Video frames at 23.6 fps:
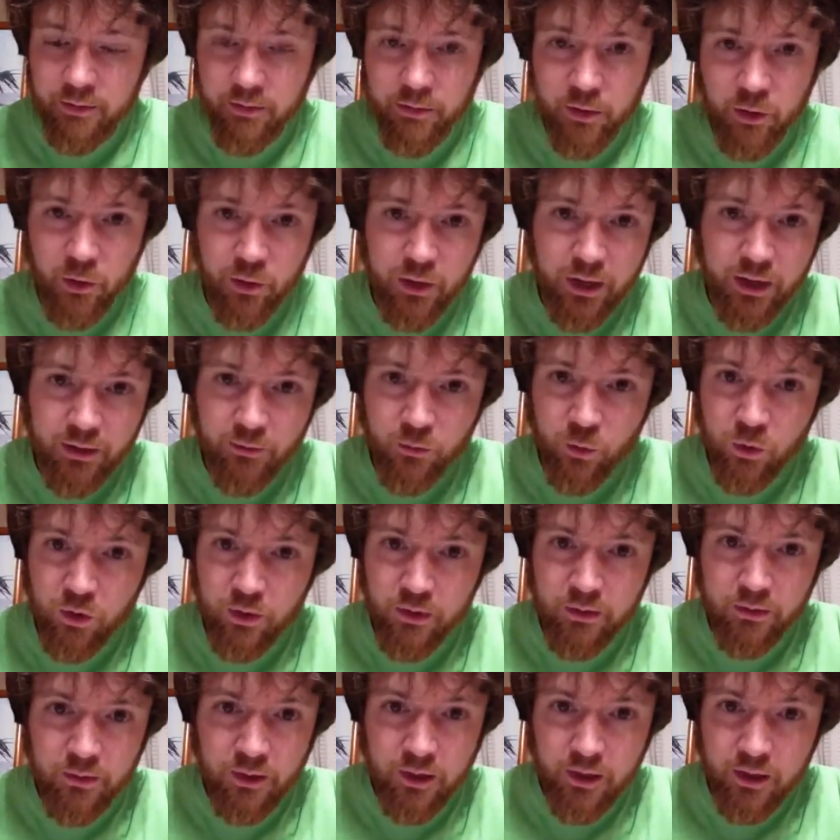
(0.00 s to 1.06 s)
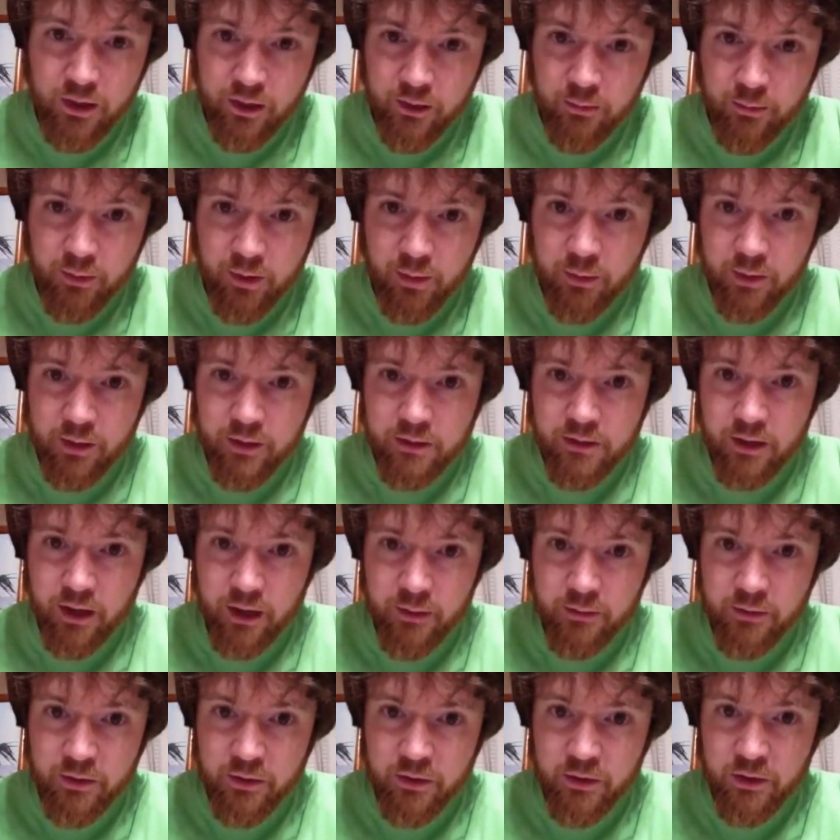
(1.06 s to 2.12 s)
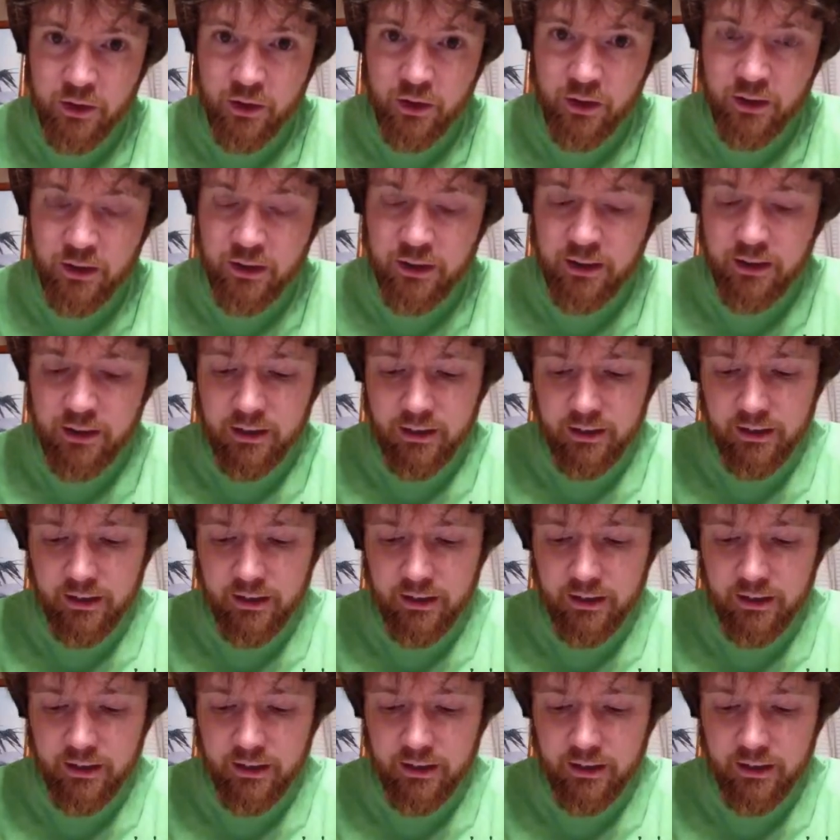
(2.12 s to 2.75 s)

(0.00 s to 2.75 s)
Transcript: If you don't have one, maybe it's time to start.